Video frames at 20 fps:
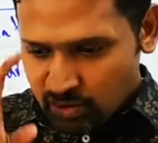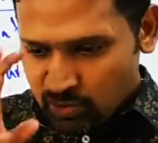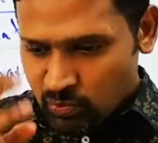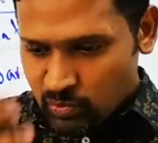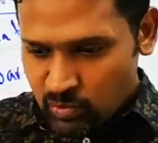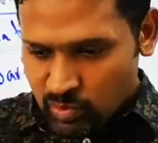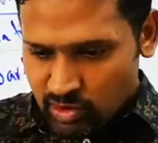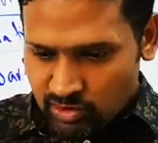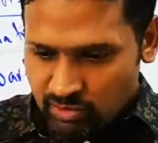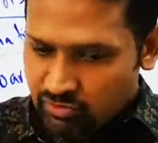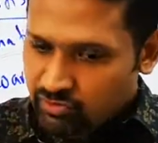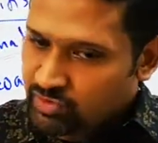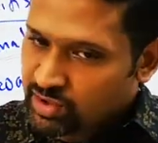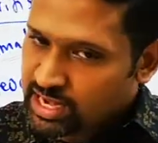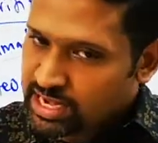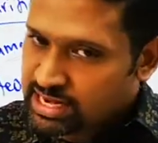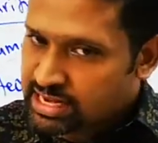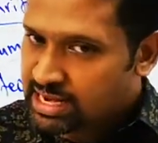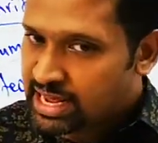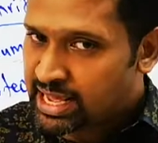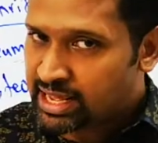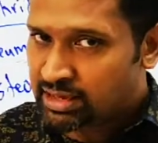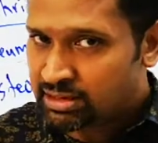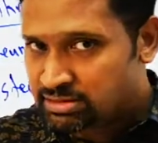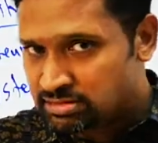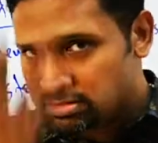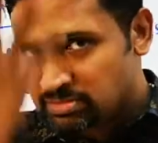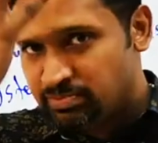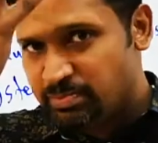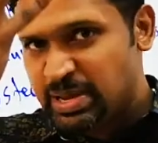will feel like
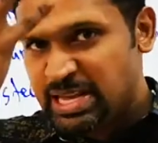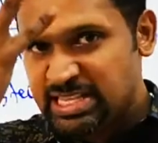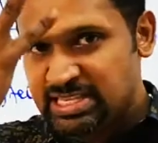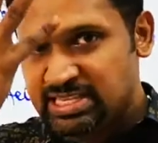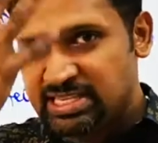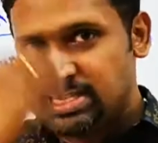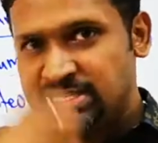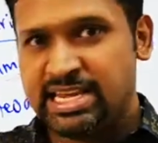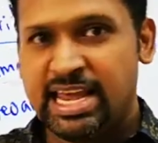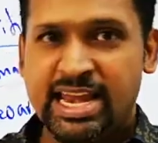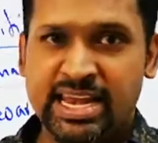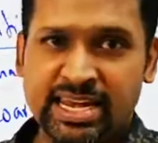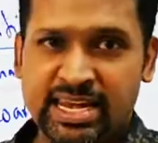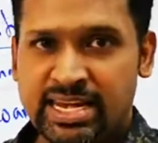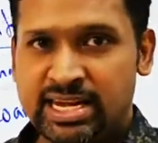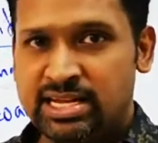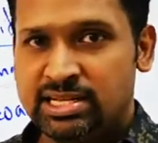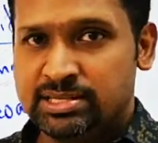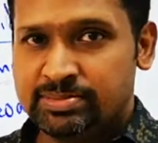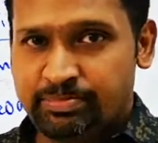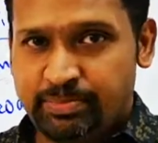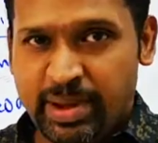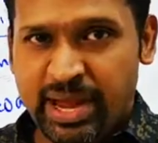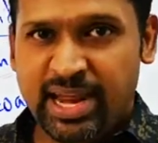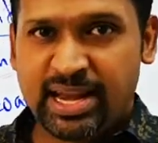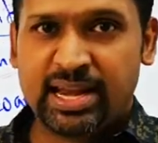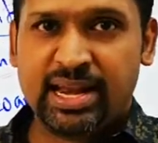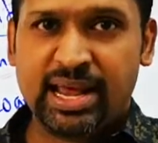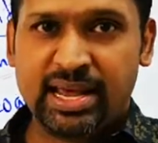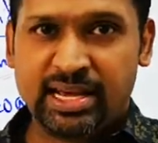pins and needles,
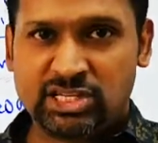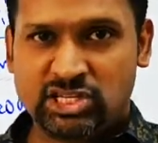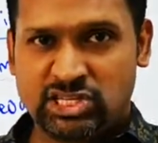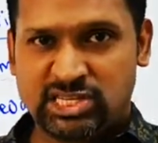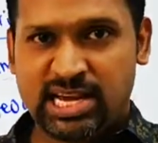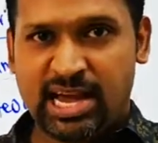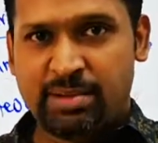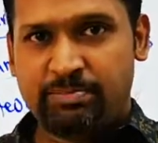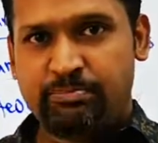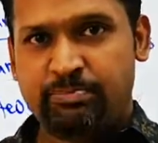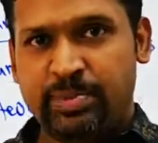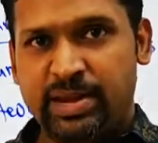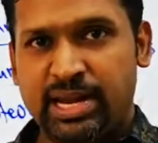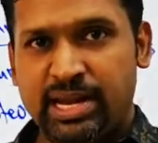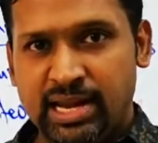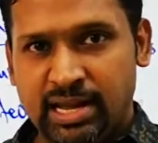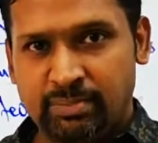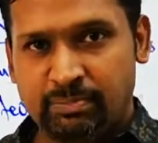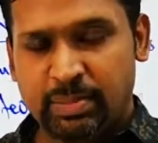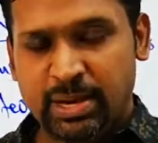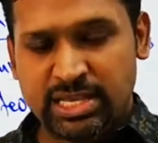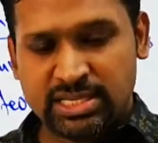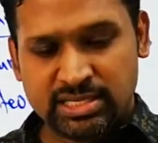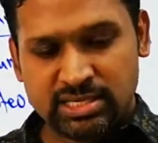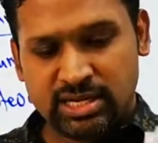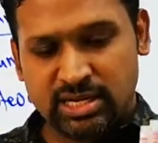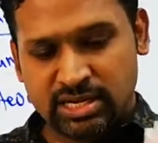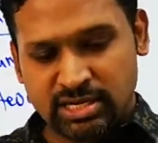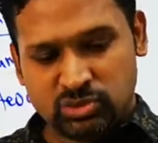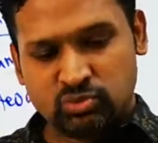pain like sharp pain like pins
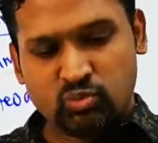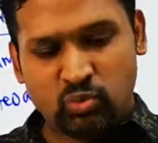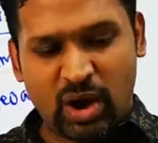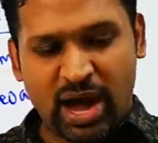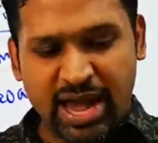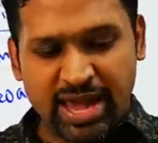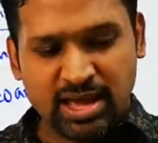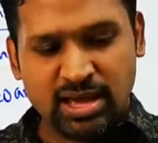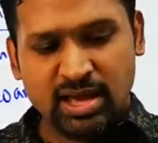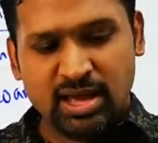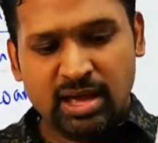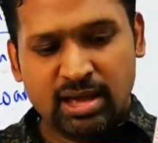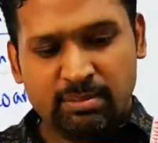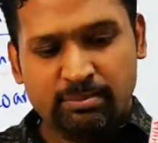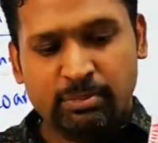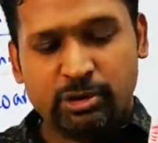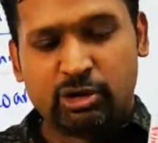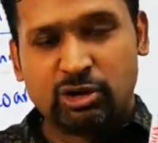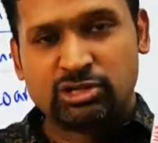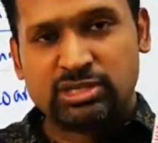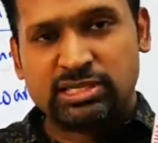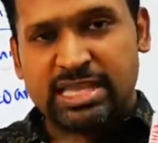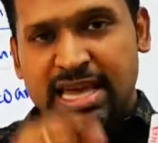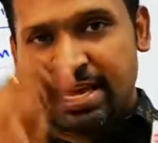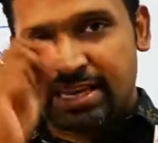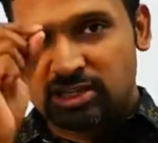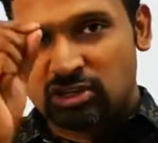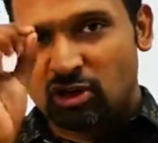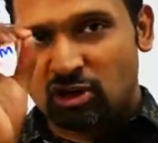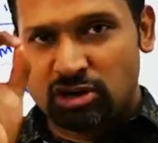and needles. Why? Because there
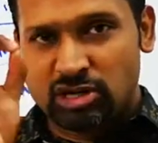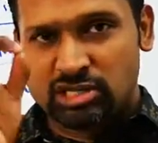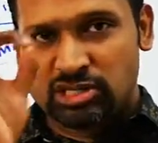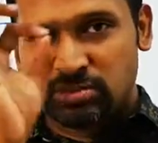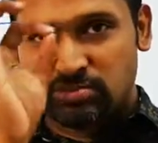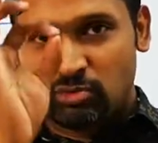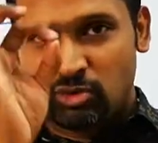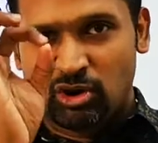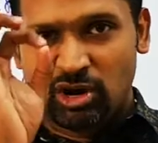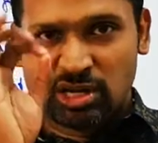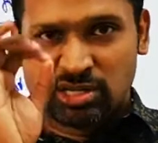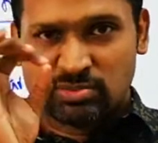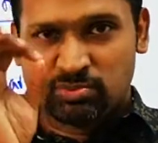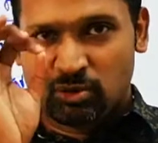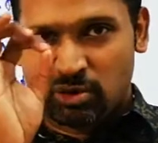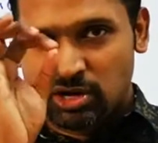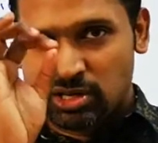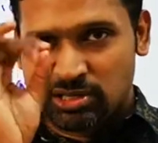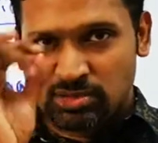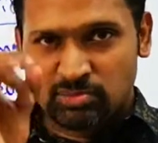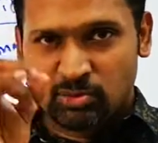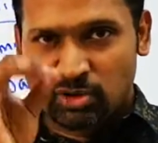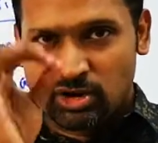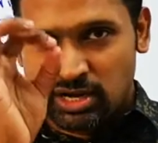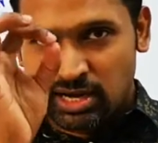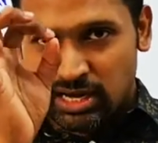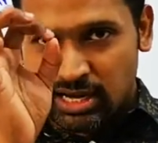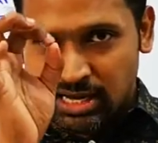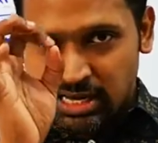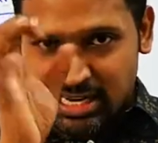is all this smaller
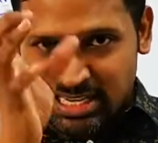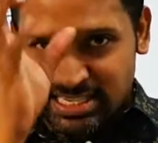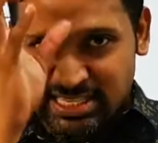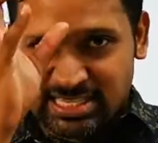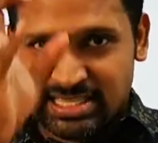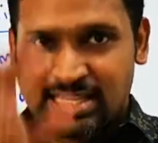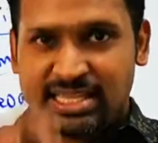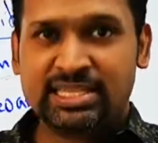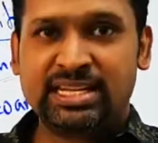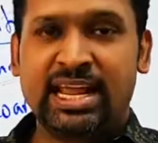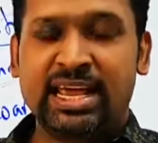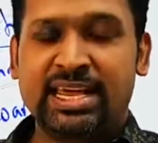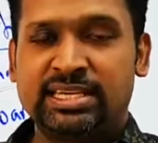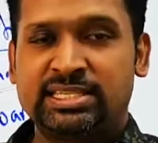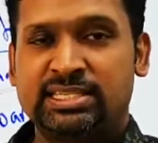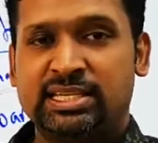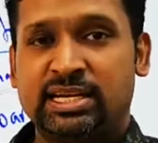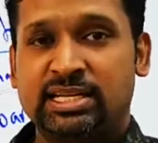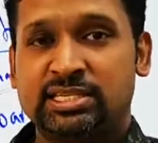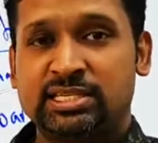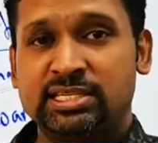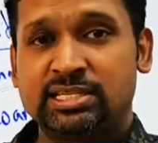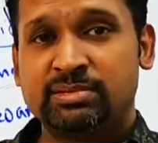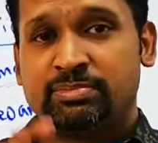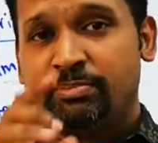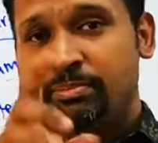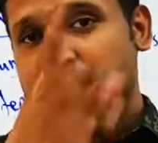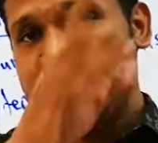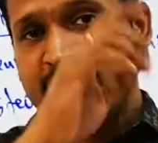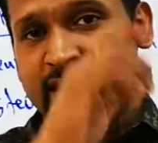crystal-like structures
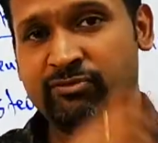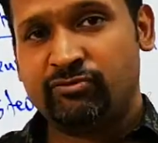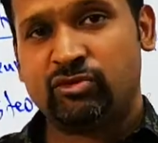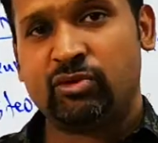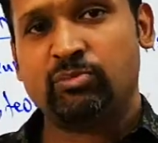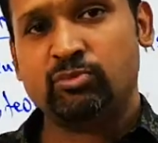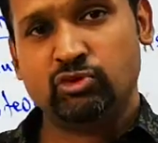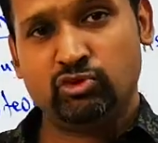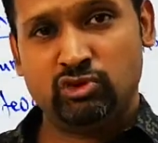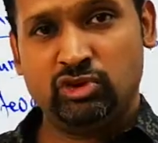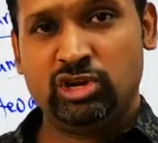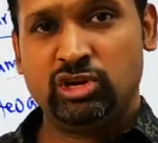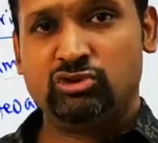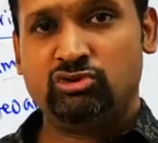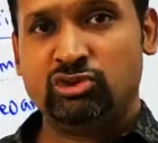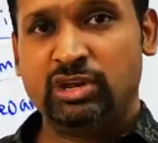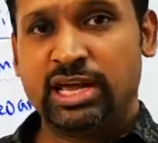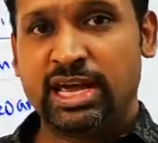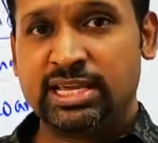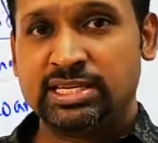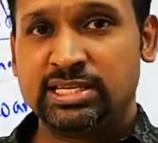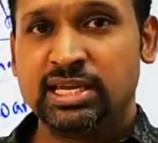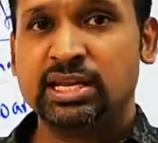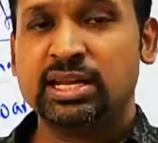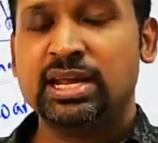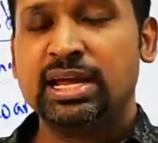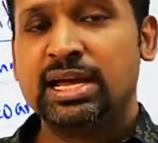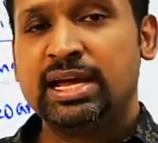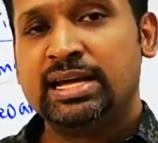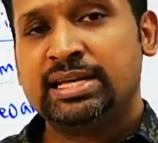made from uric acid
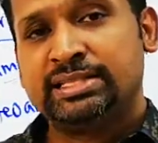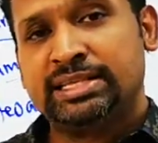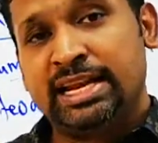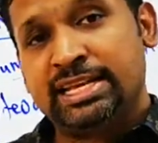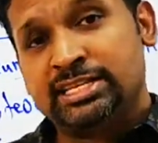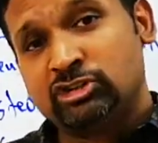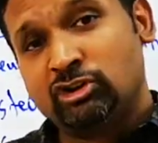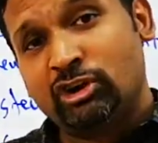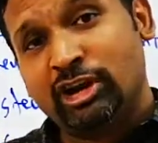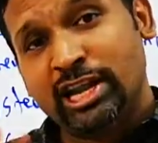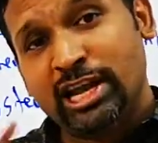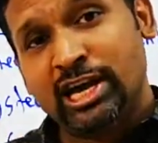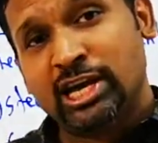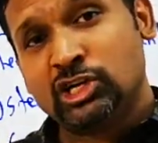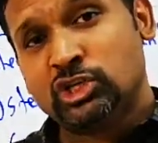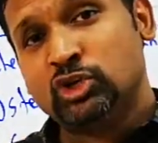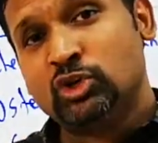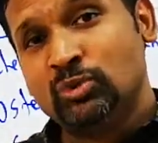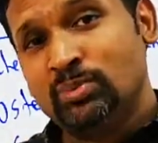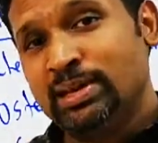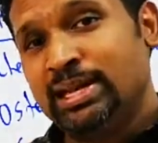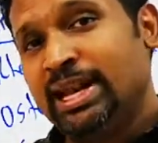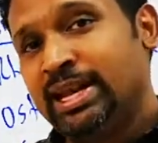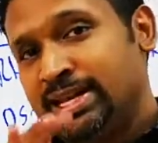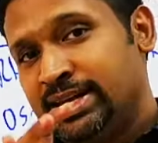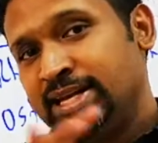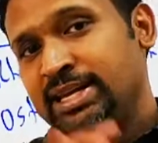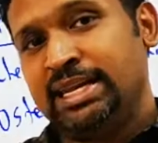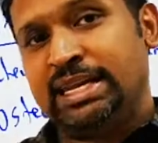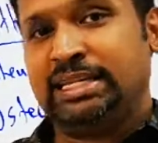that is already
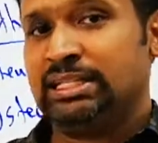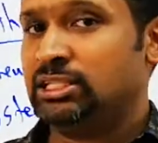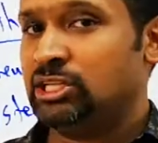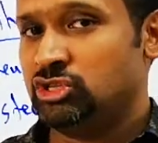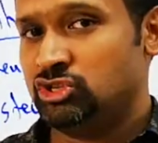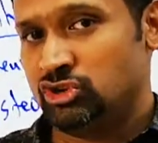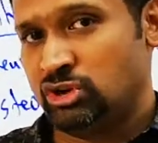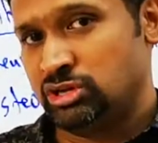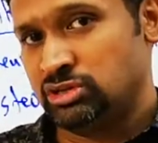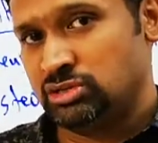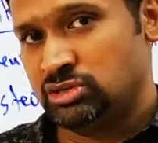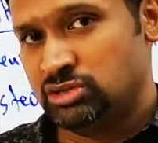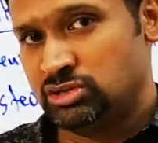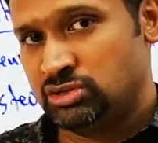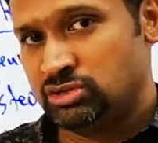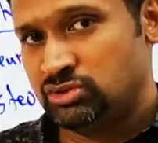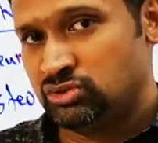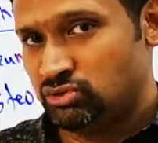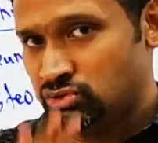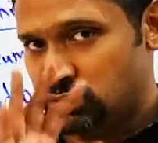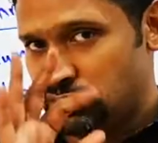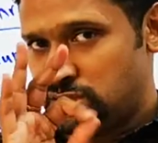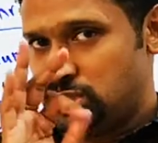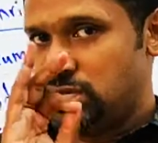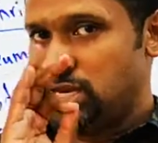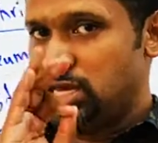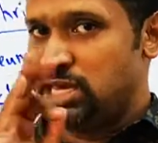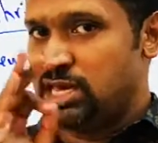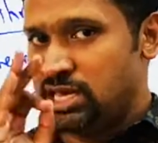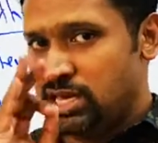accumulated in the joints.
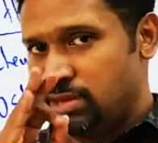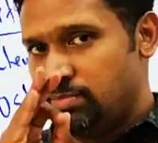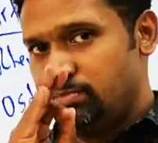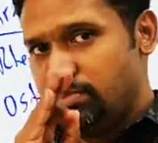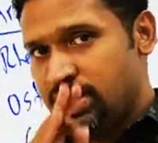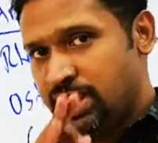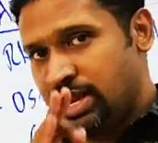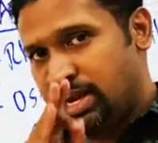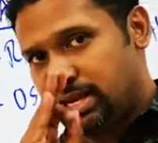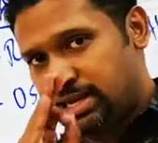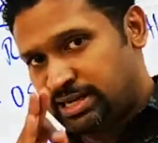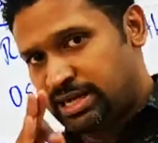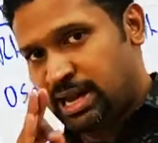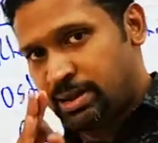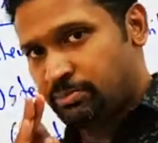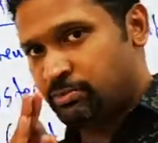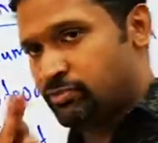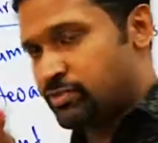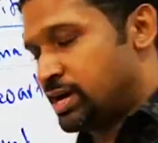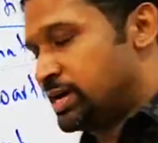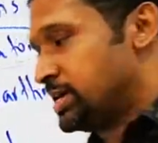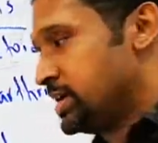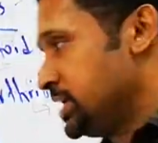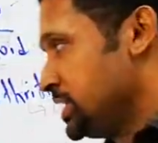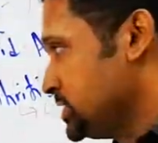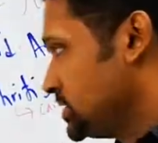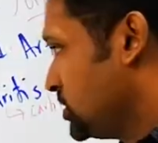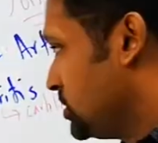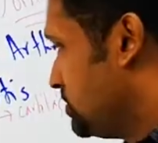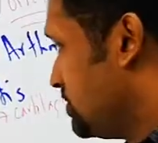Three main type of
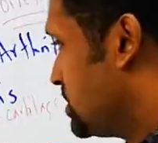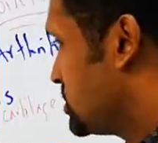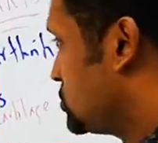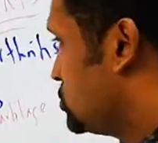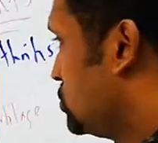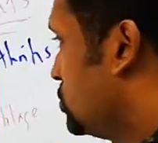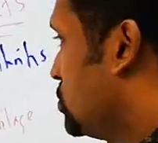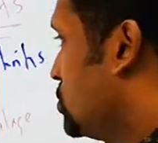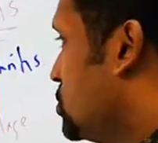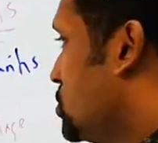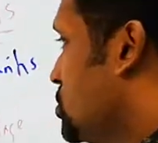arthritis that you must know.